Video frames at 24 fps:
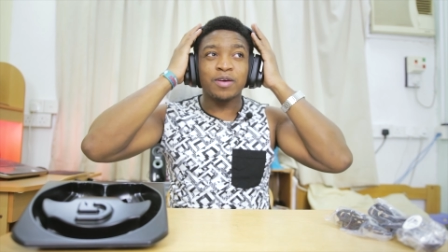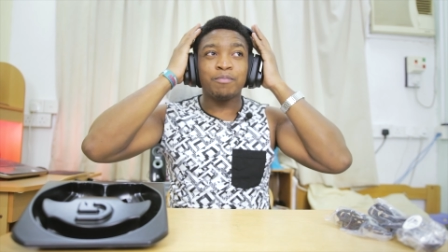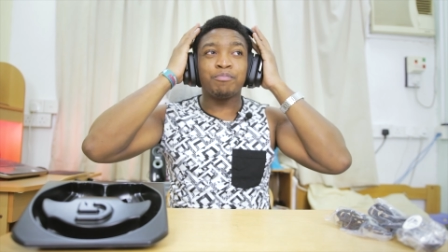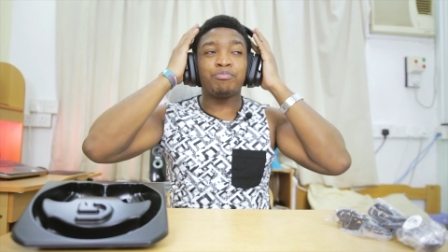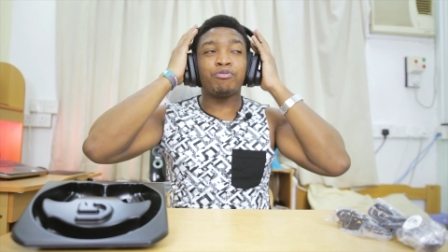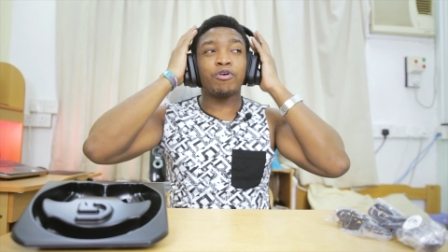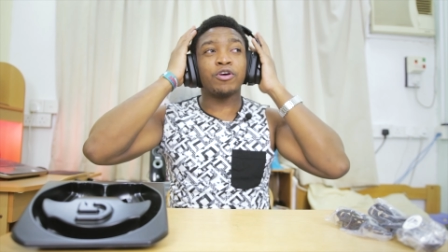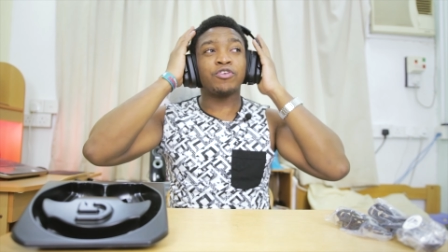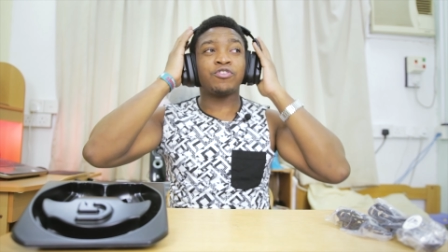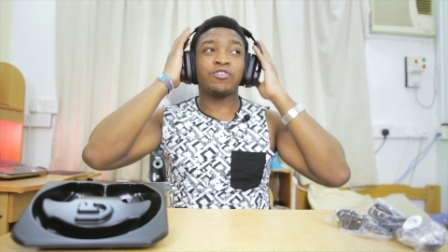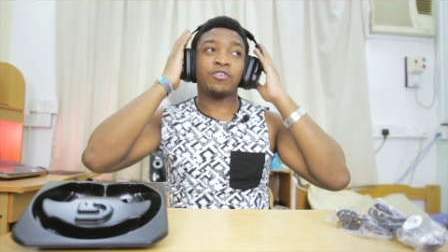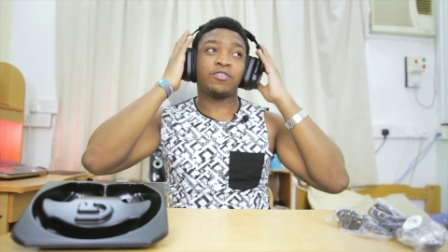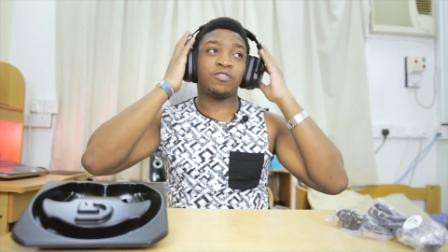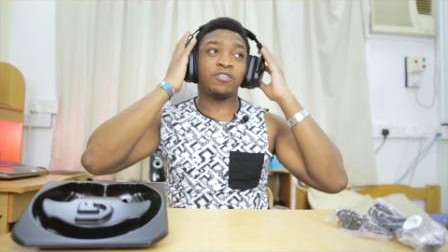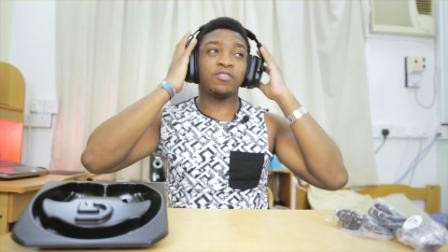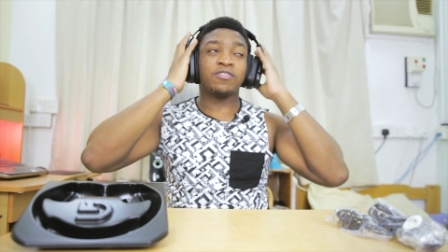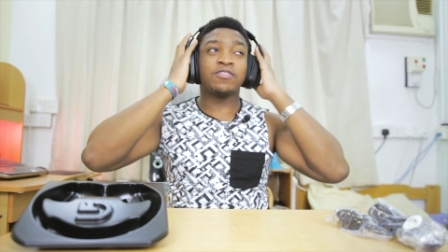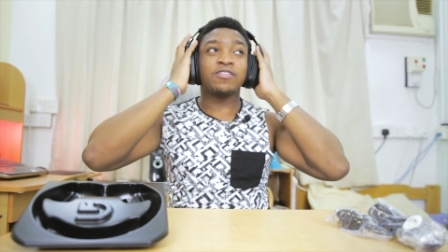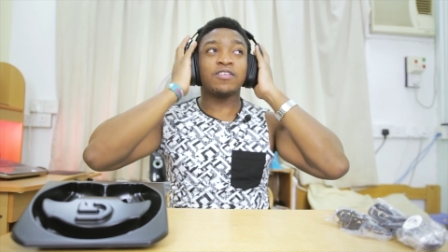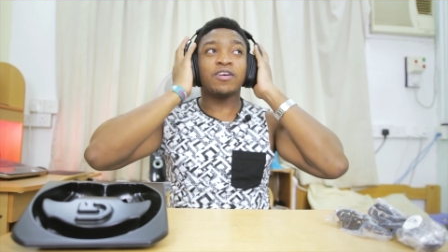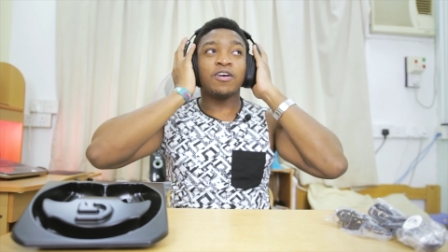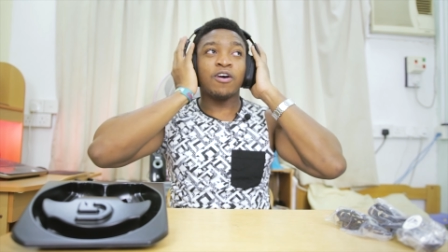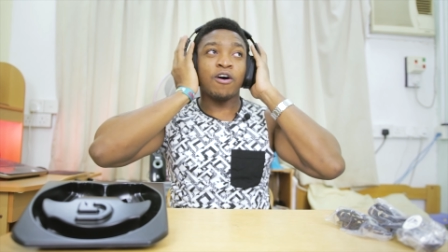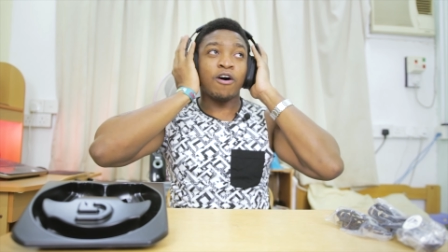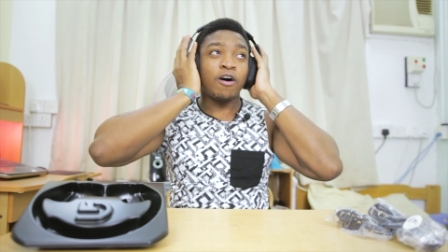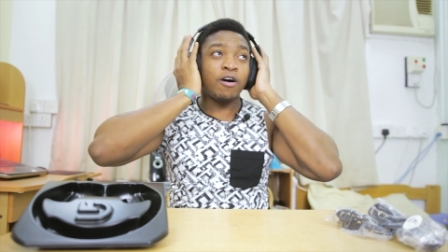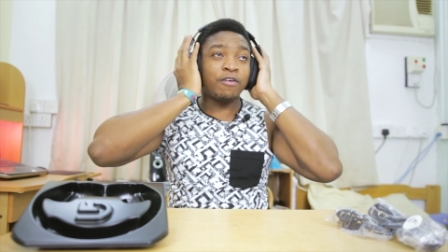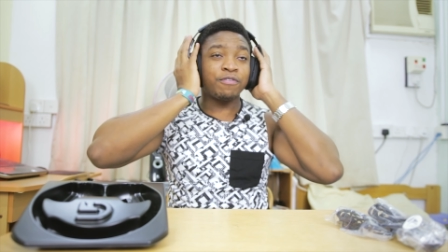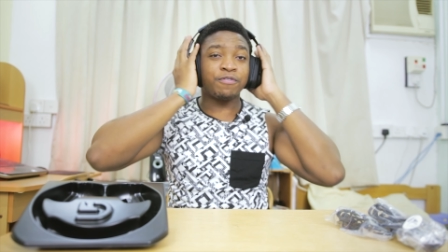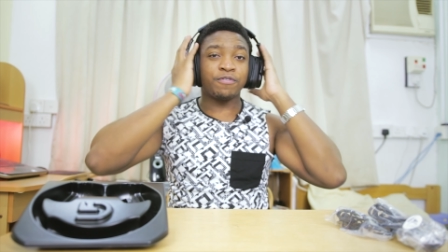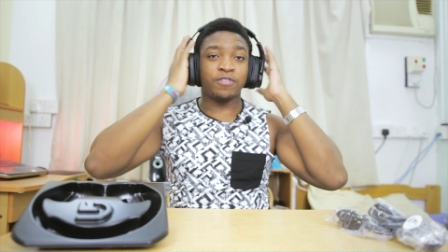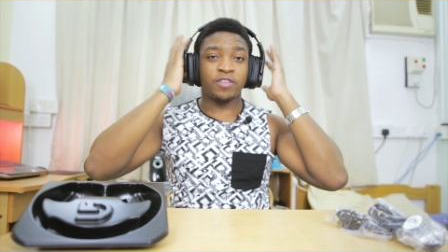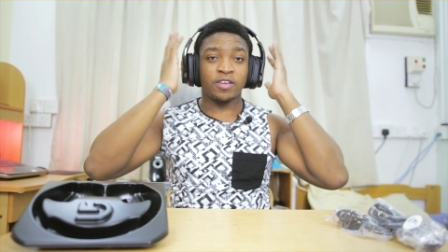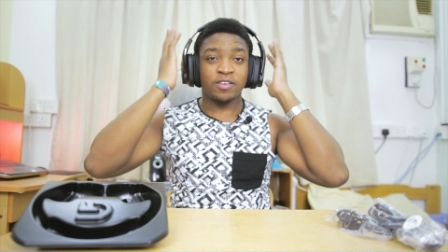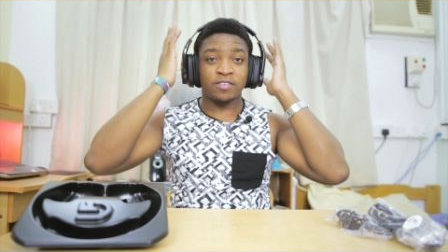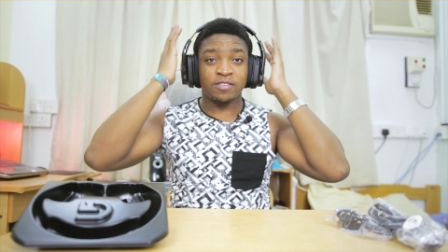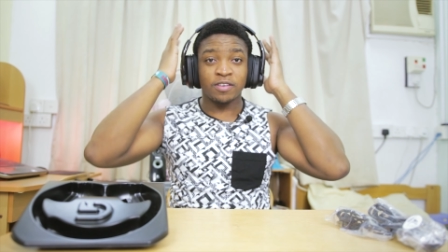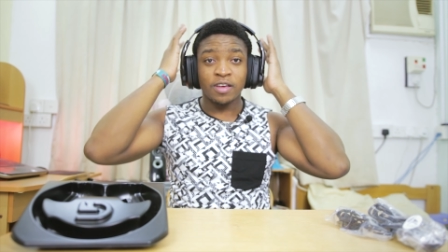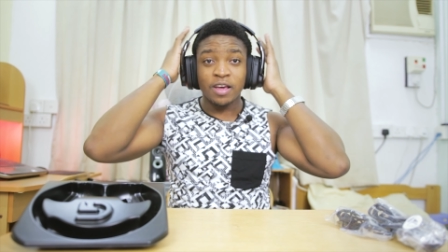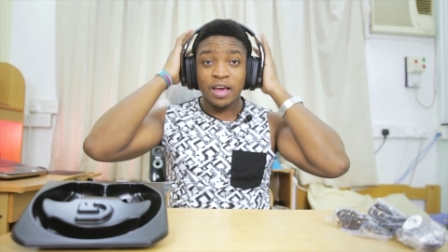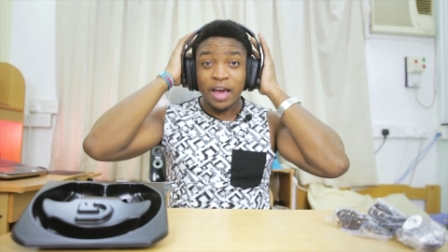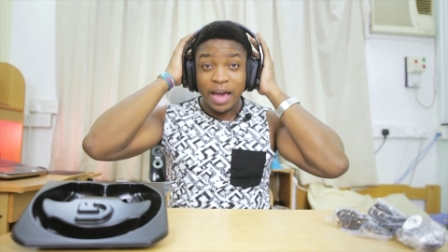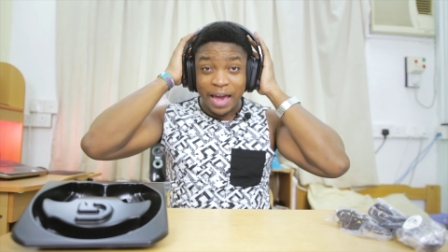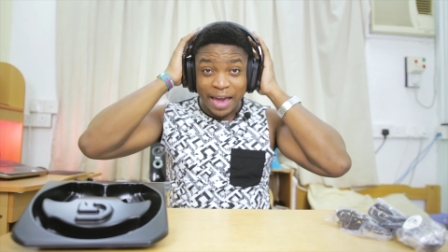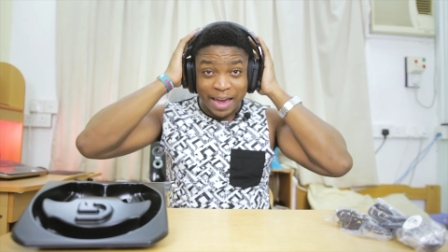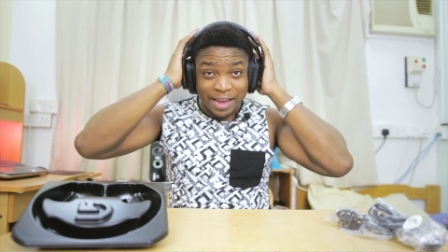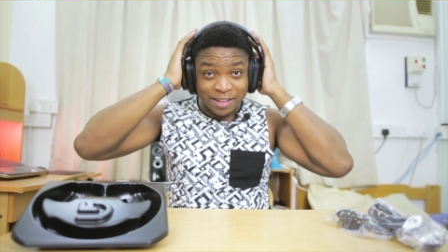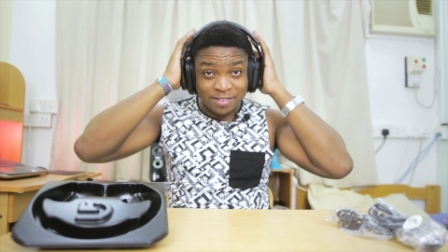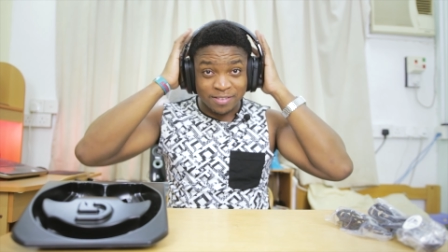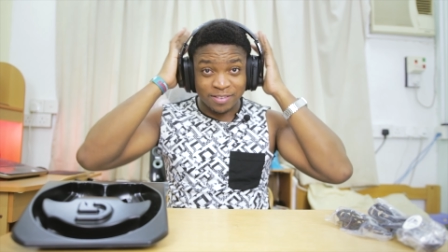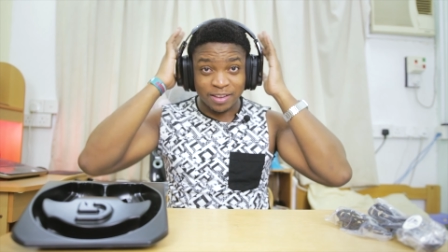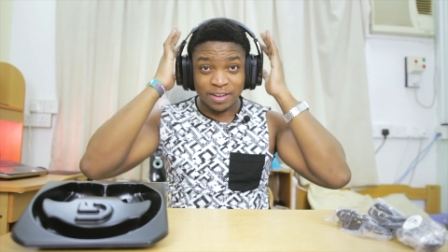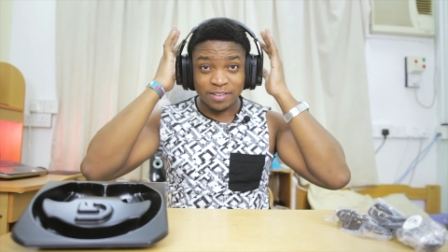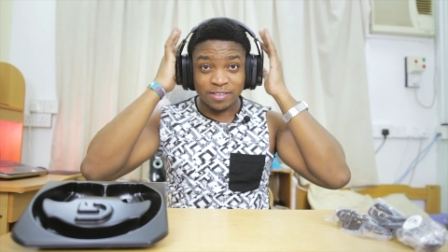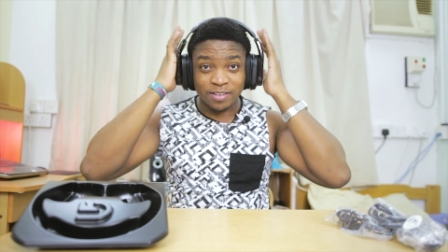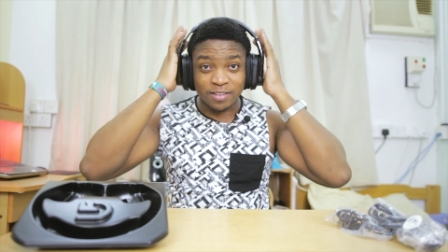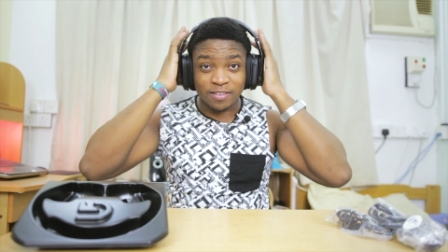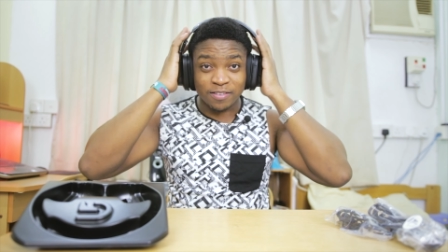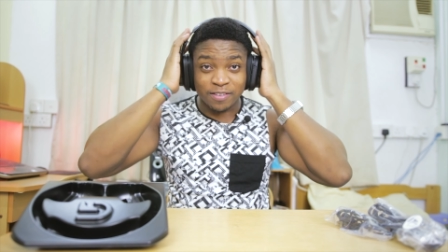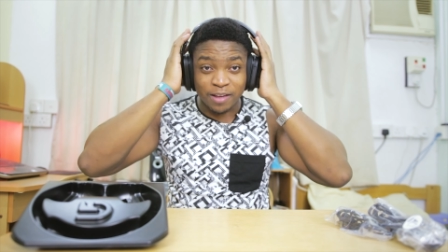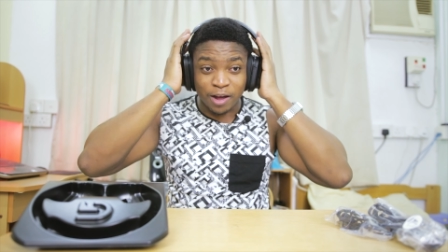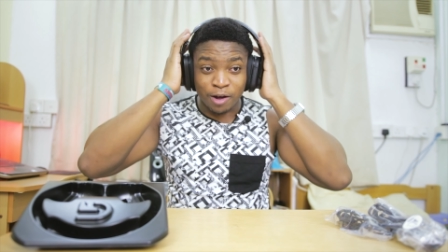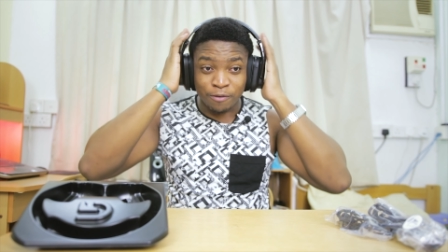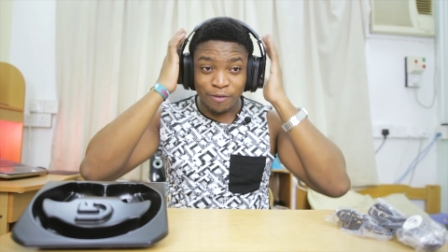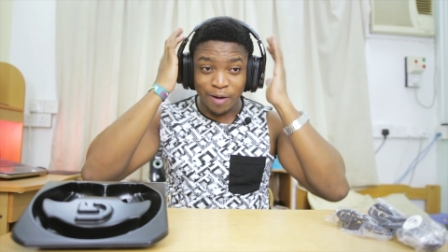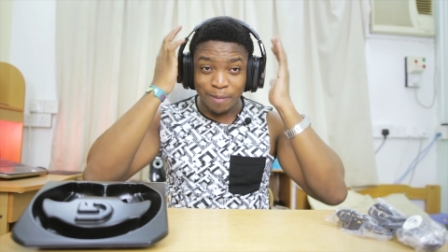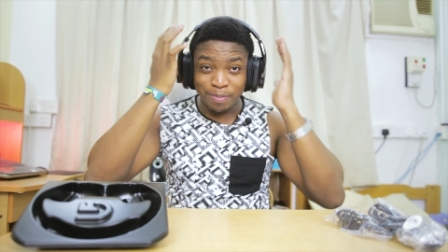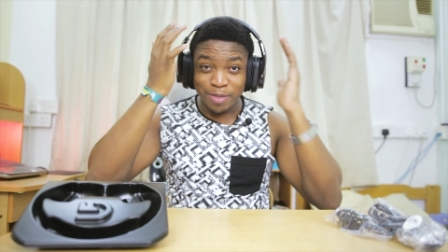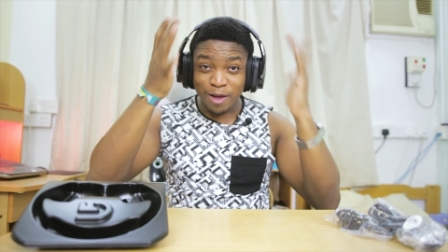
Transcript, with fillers: impressions of this headset itself.